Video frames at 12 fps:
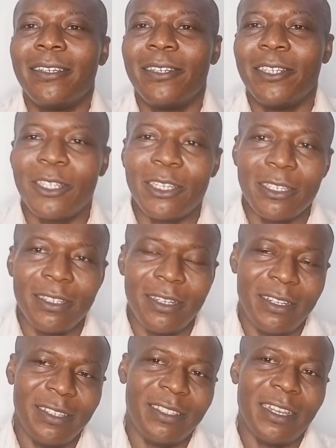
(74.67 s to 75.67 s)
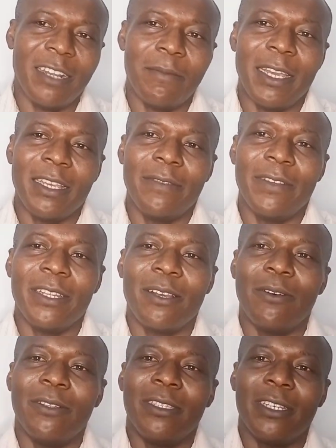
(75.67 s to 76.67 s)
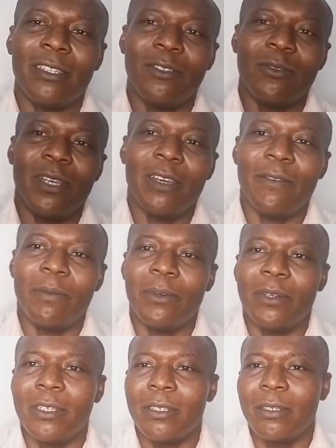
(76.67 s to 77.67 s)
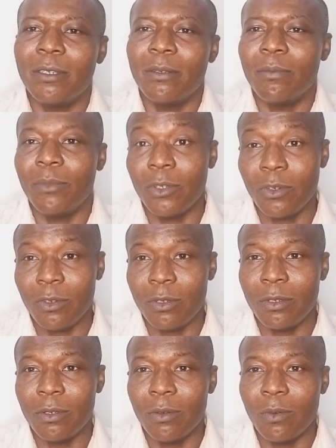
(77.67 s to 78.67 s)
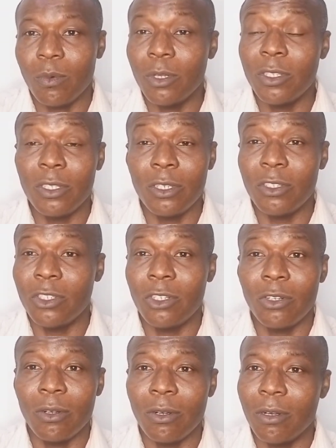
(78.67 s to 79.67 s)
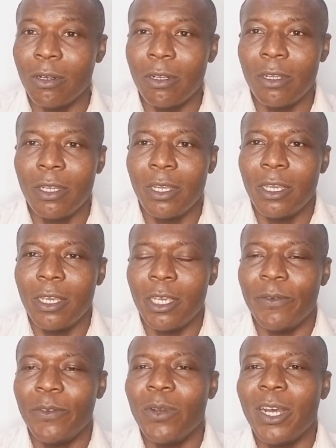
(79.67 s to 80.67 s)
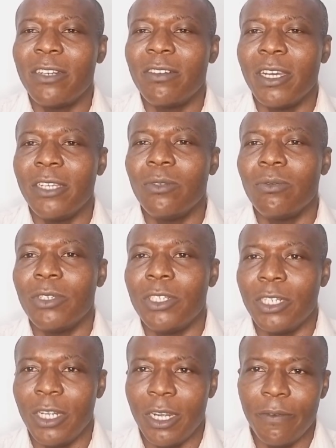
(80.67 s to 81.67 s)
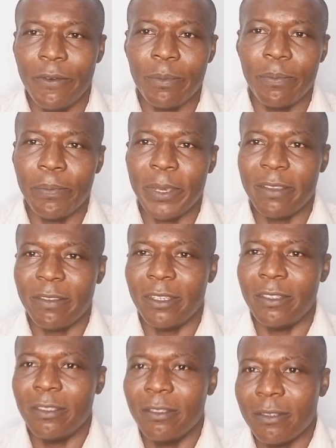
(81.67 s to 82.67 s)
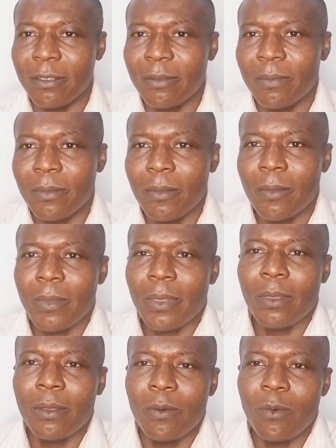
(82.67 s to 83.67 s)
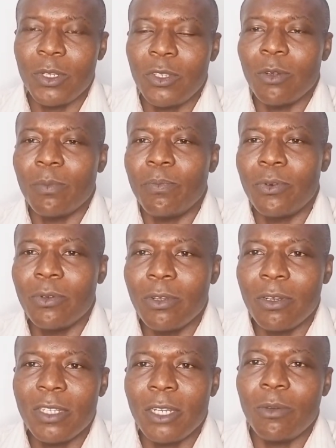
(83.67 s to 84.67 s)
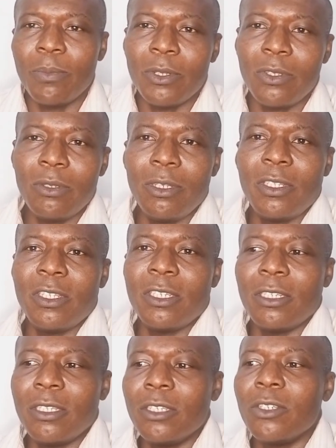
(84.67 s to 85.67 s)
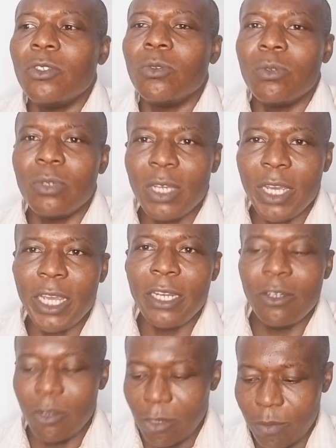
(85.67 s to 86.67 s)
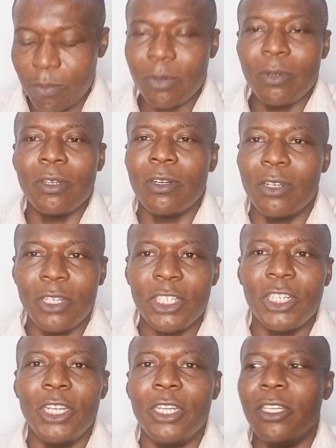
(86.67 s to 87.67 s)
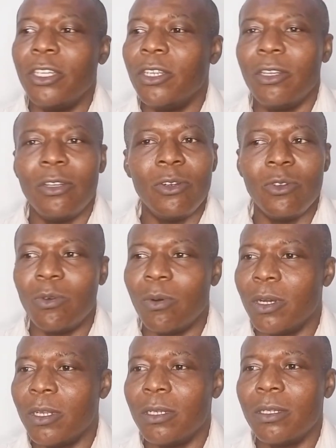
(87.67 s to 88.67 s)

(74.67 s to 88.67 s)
They, they start by giving content to everybody. But one thing is sure, if you are trying to reach every person with your product and opportunity, you end up reaching no one.